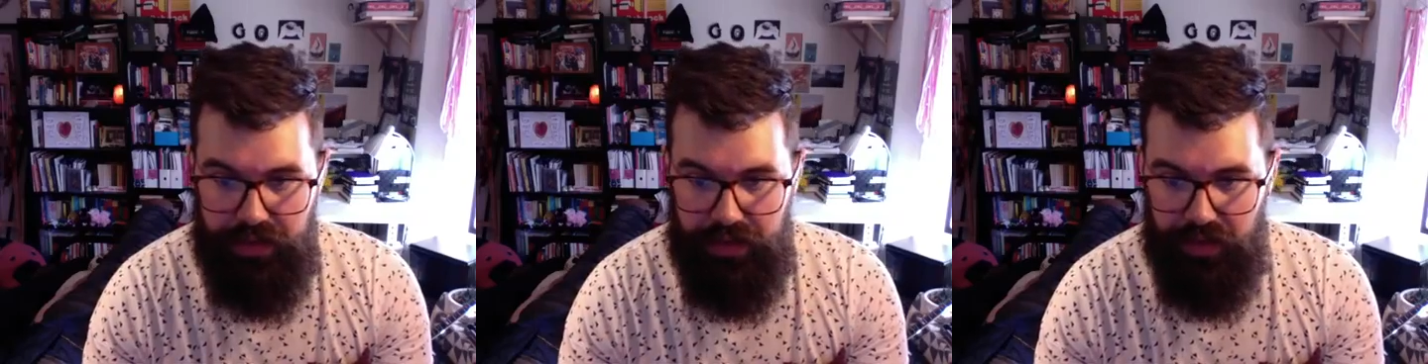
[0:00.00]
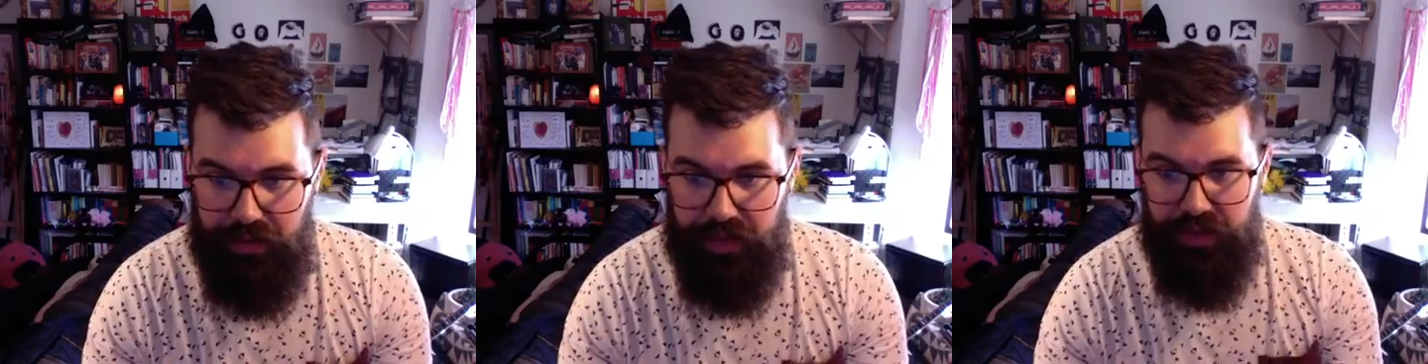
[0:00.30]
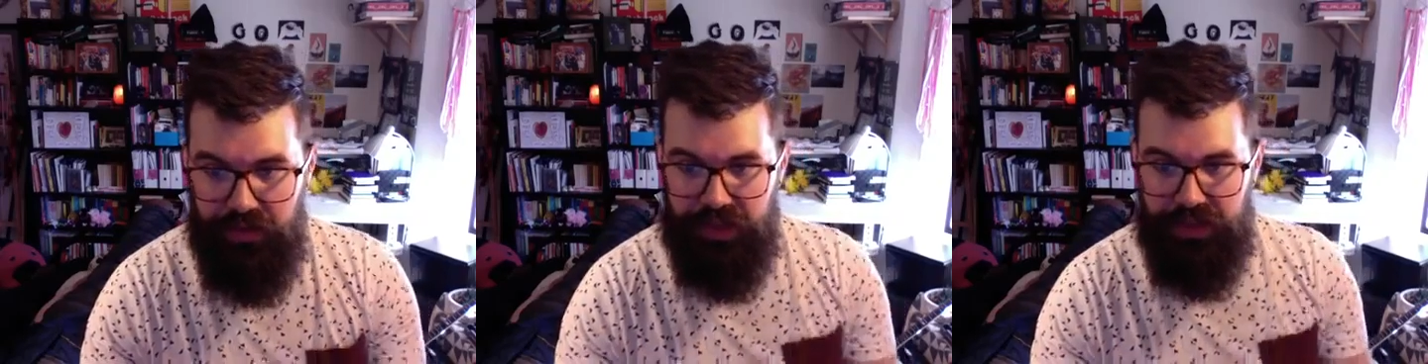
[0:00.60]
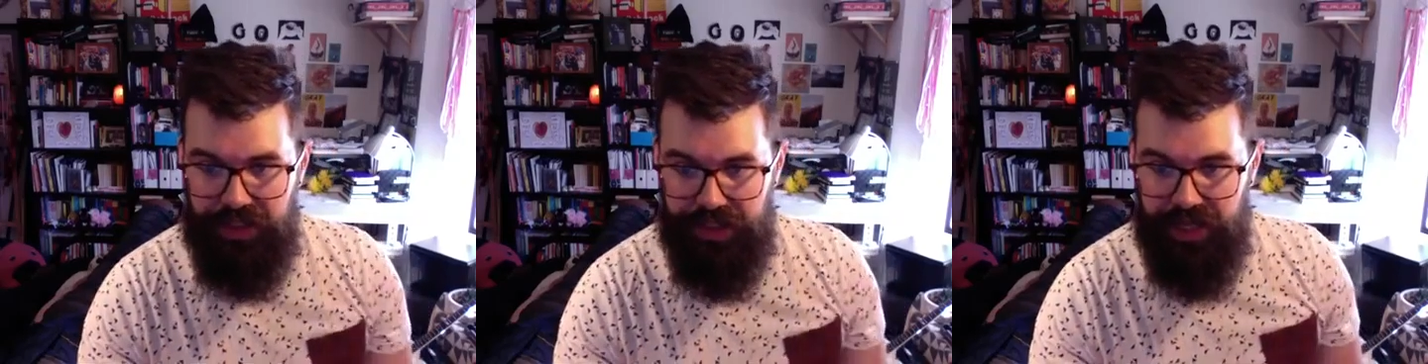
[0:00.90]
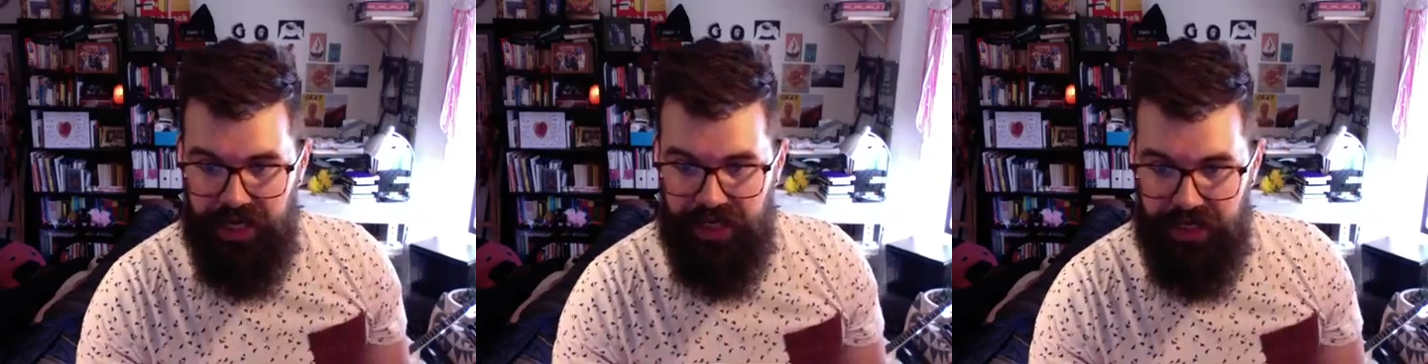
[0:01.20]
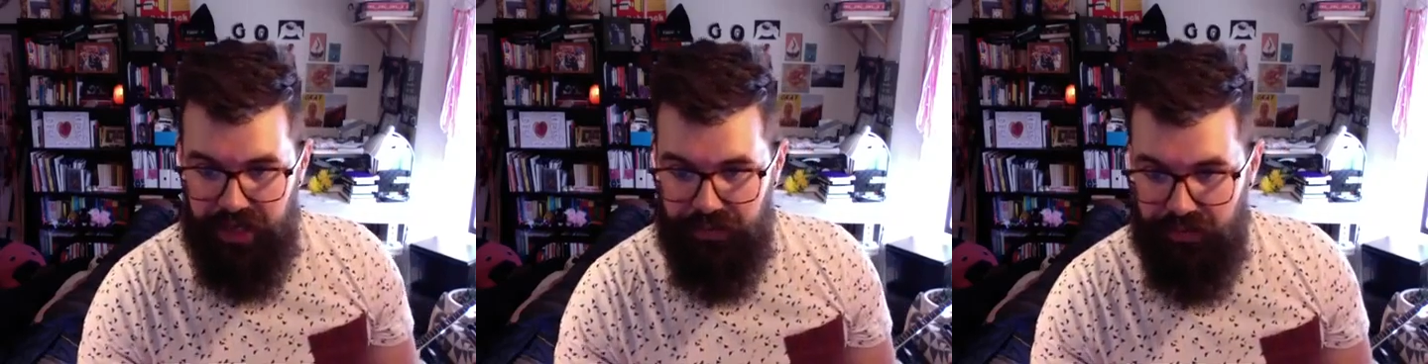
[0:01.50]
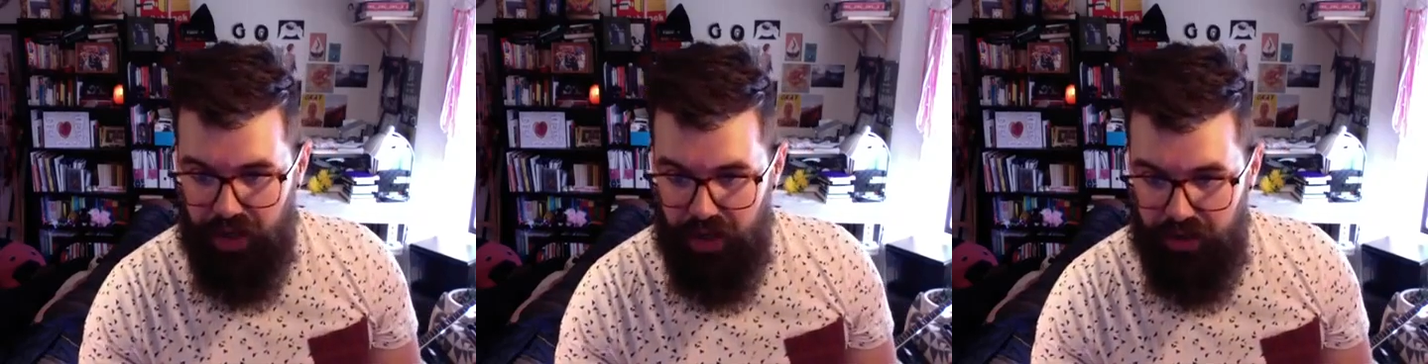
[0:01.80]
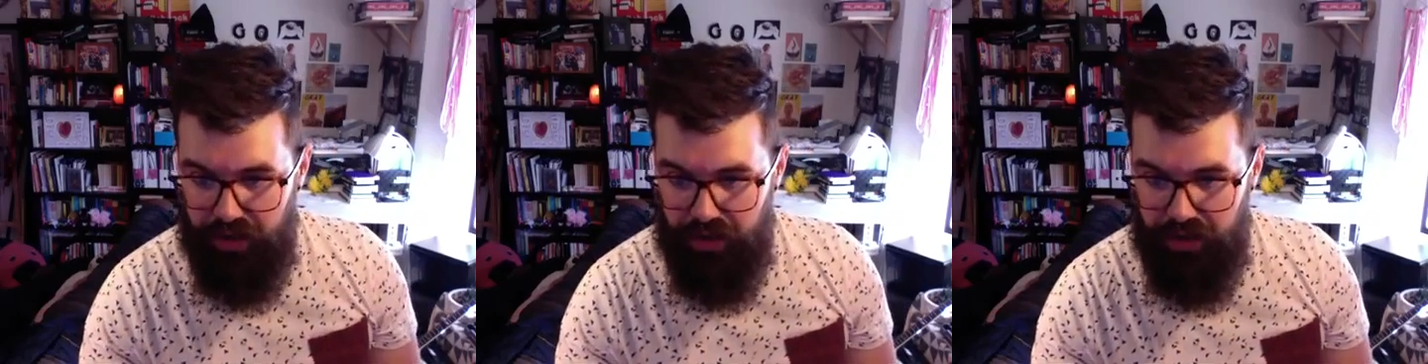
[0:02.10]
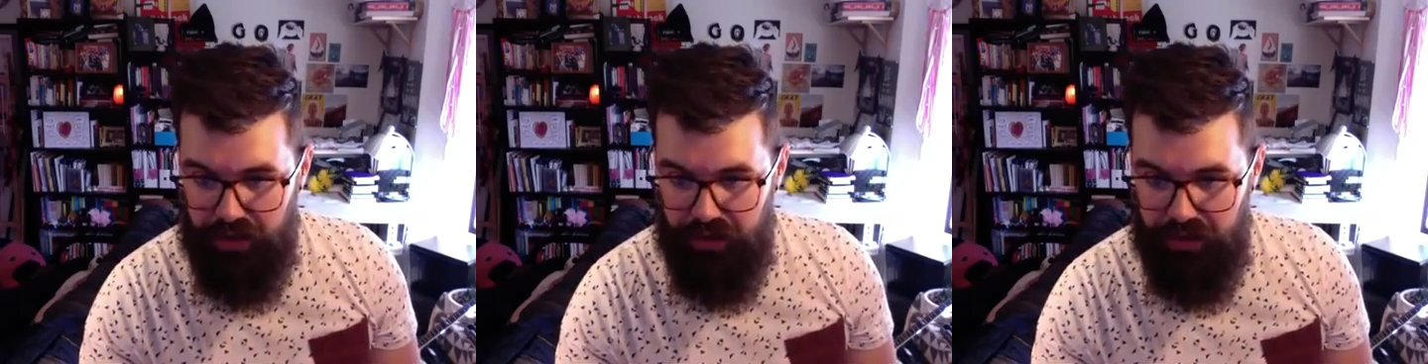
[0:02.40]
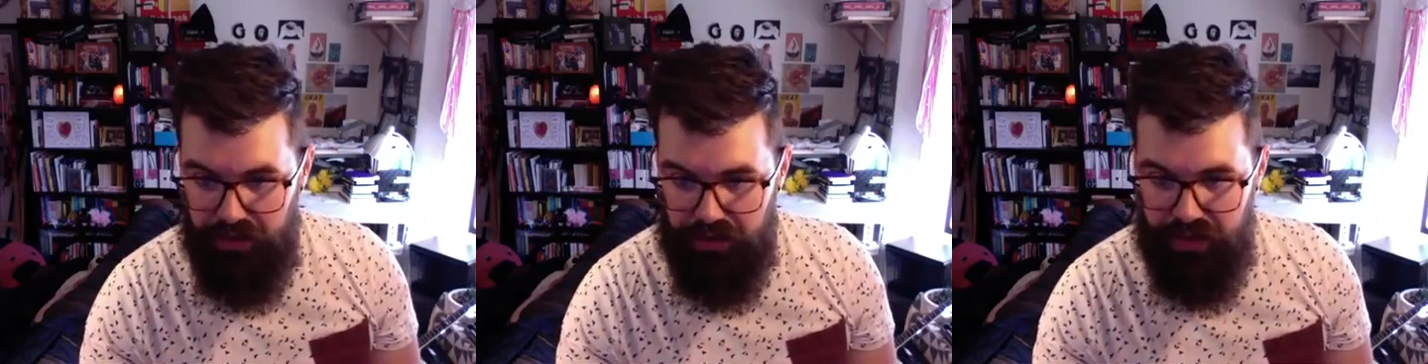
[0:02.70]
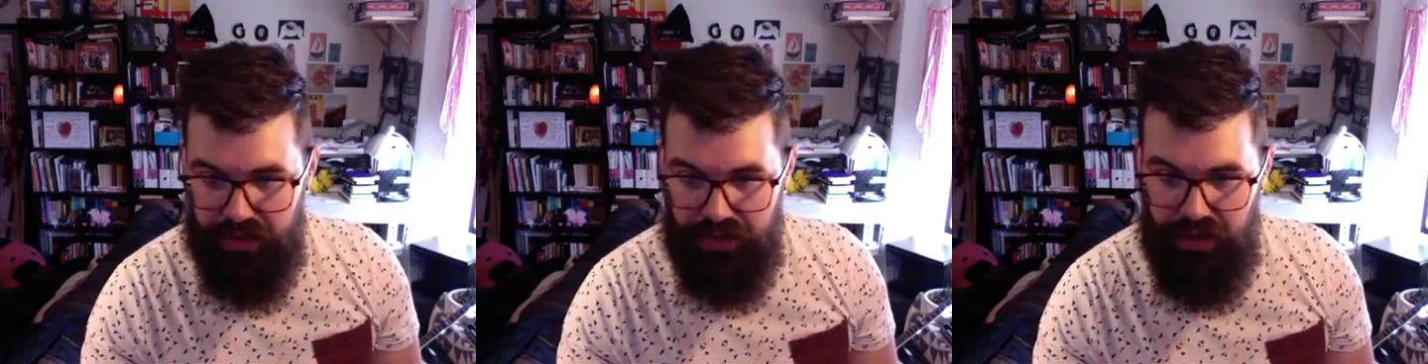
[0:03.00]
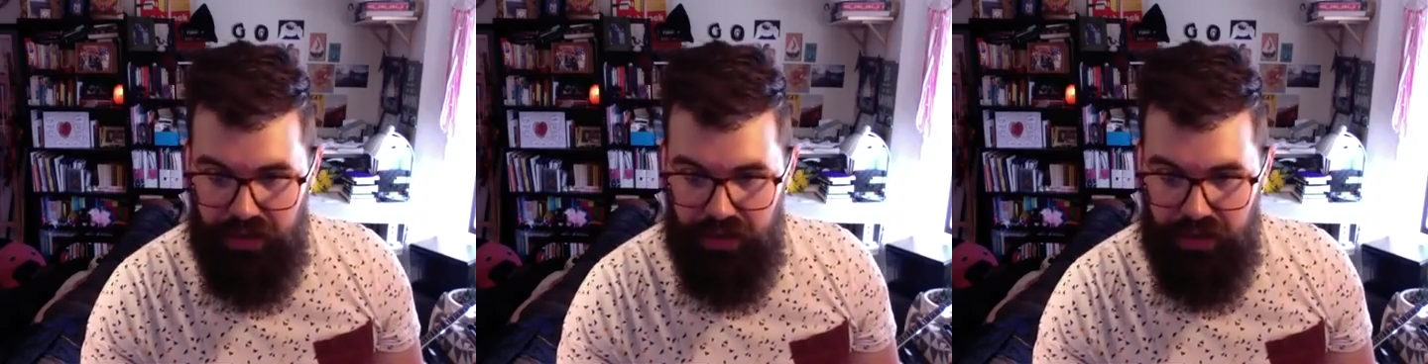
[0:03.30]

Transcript: So I'm gonna assume this is Shannon and Marlowe's.